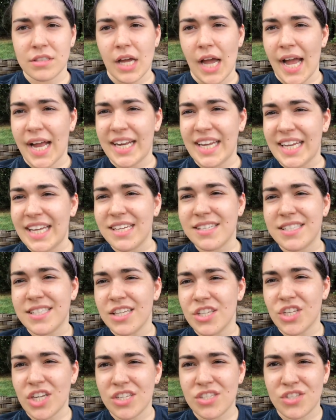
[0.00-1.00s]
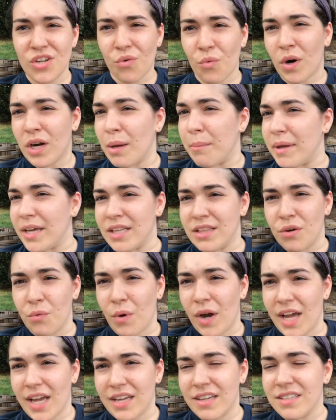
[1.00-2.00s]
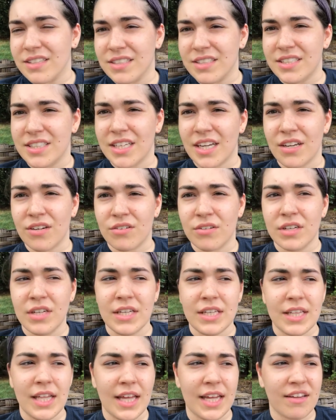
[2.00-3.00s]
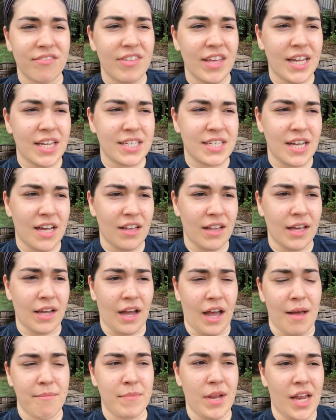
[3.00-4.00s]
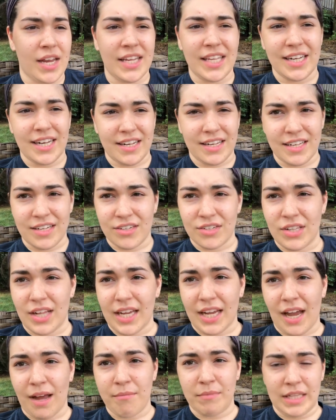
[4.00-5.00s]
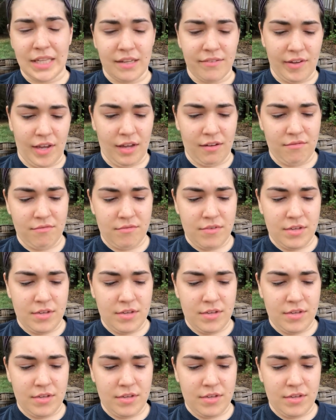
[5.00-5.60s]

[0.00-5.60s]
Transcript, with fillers: And E S T Js don't want to be in the way, you know? Like, if they could tell, like, I'm not needed here, like, I'm leaving.